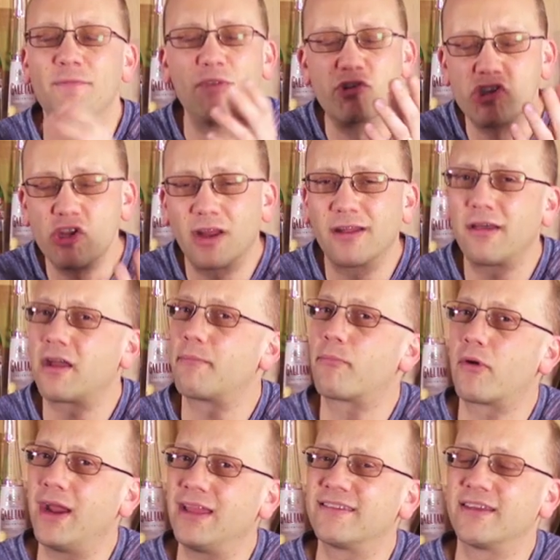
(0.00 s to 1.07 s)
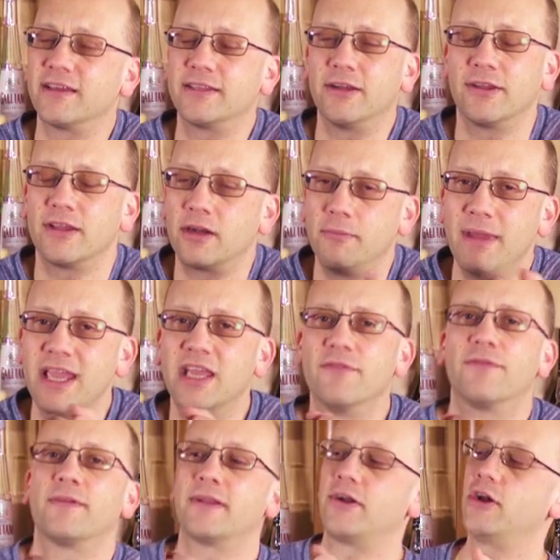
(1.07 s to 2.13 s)
There's not a lot of brands out there that are making
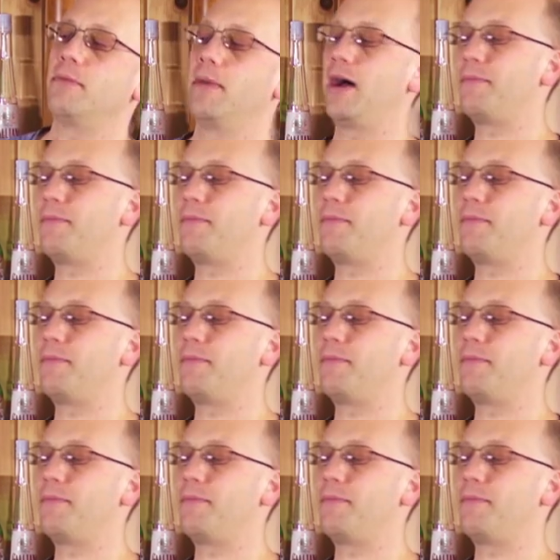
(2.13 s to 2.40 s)
falernum.